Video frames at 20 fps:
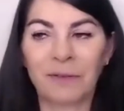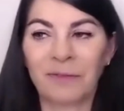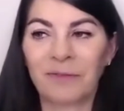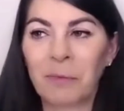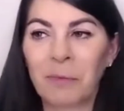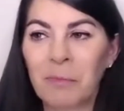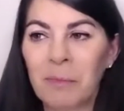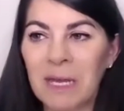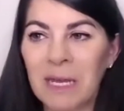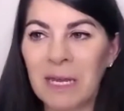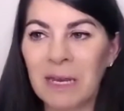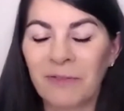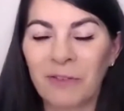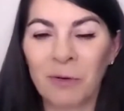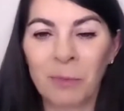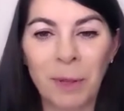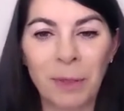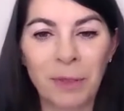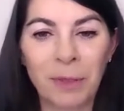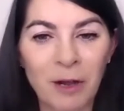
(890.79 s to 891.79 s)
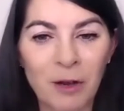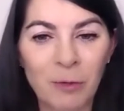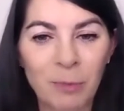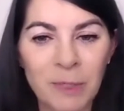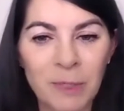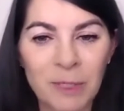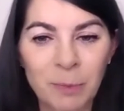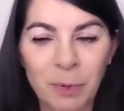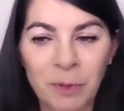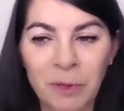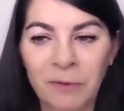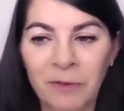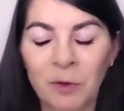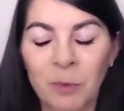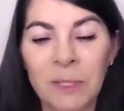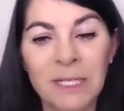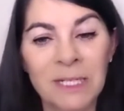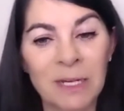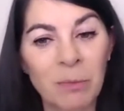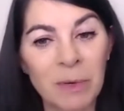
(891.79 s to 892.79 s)
for me, from a therapist point of view,
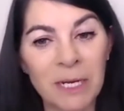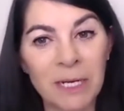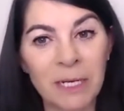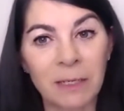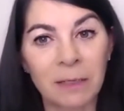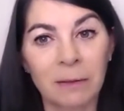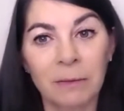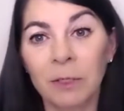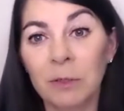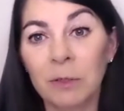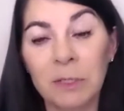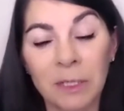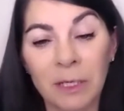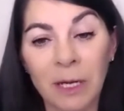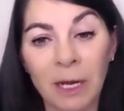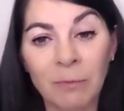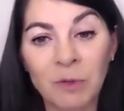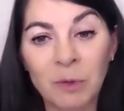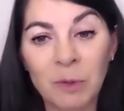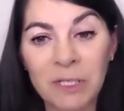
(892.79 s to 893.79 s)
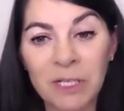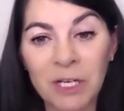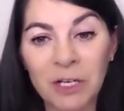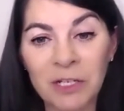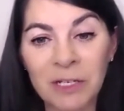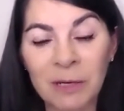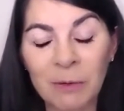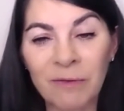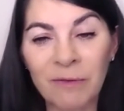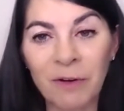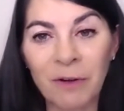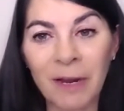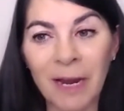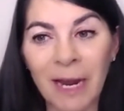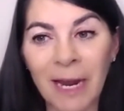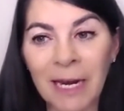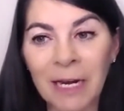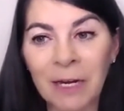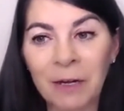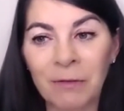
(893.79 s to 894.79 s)
when somebody used to come to a session, they were very
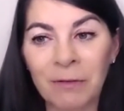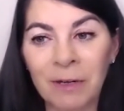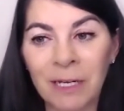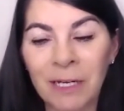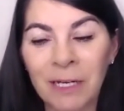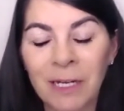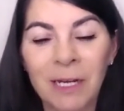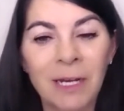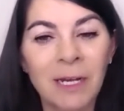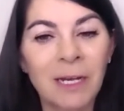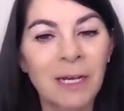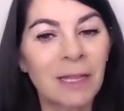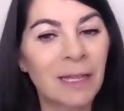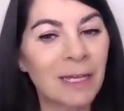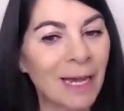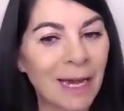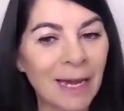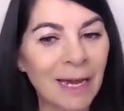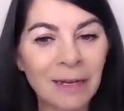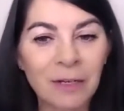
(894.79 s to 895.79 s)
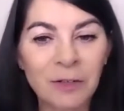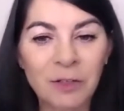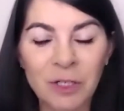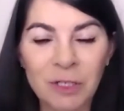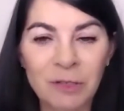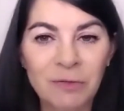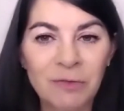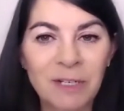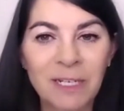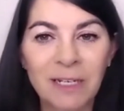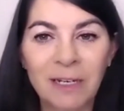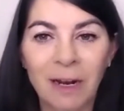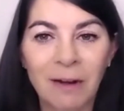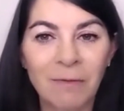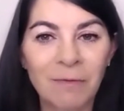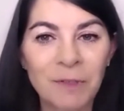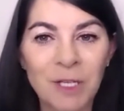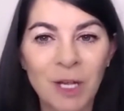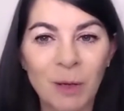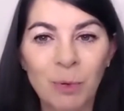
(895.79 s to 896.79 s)
angry. the anger just really
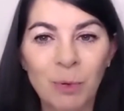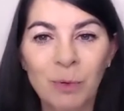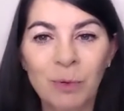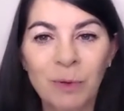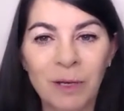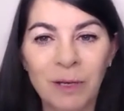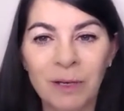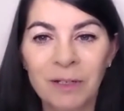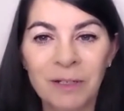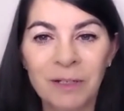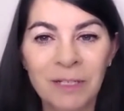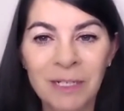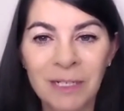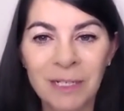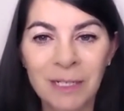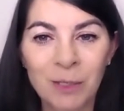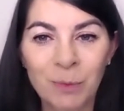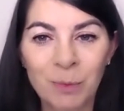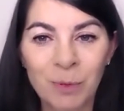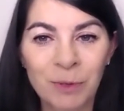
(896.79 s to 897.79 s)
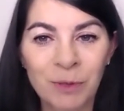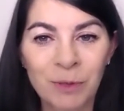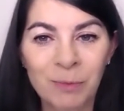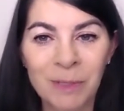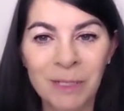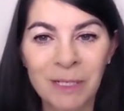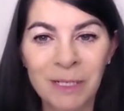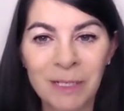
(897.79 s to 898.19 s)
covers up all the hurt and disappointment.